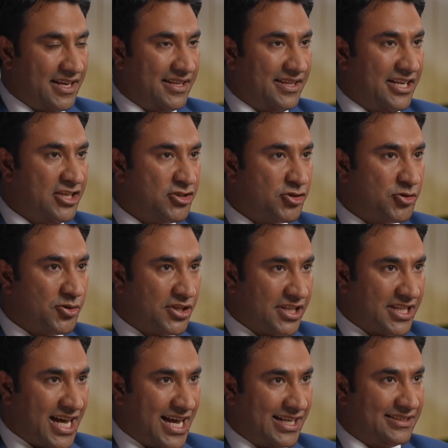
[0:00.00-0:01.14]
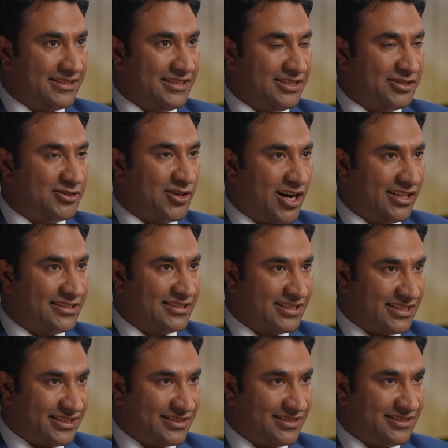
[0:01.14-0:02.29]
Each unit is
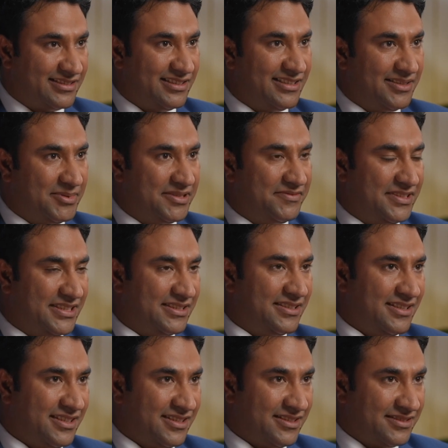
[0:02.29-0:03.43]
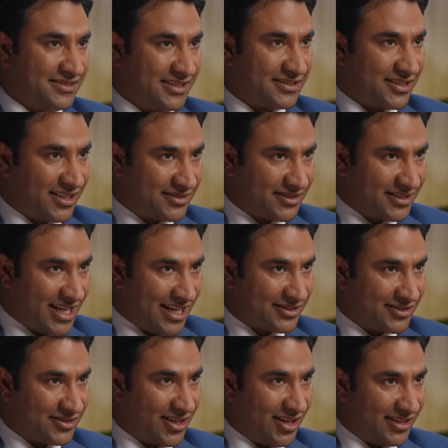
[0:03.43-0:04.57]
costing the city between
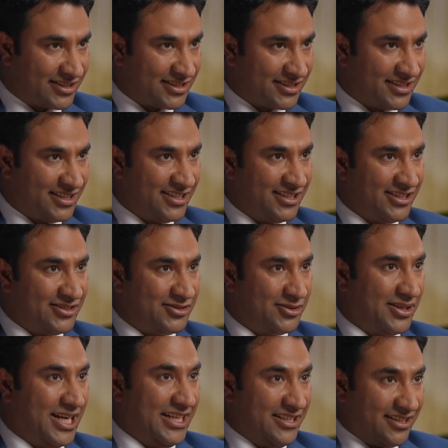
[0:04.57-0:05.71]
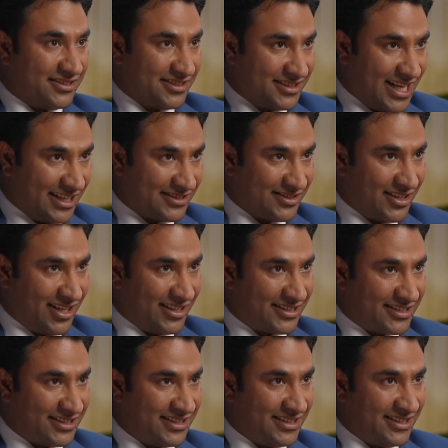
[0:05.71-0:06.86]
$600,000 to $800,000.